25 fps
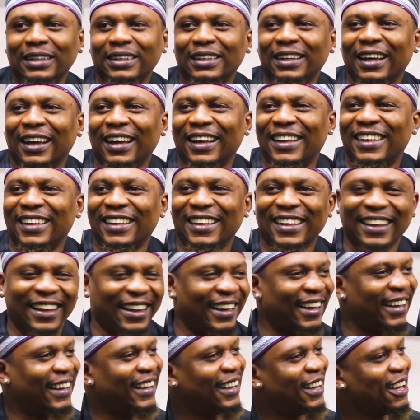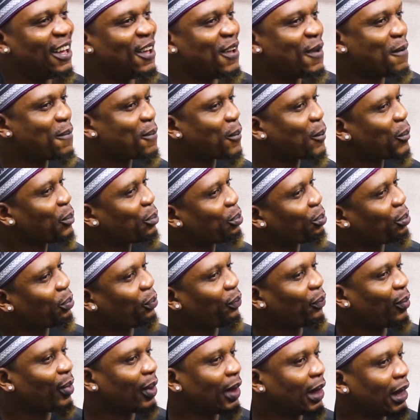How was your experience
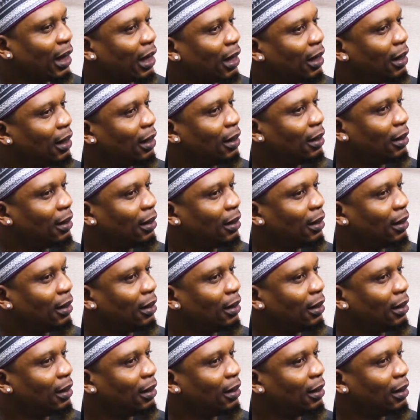acting?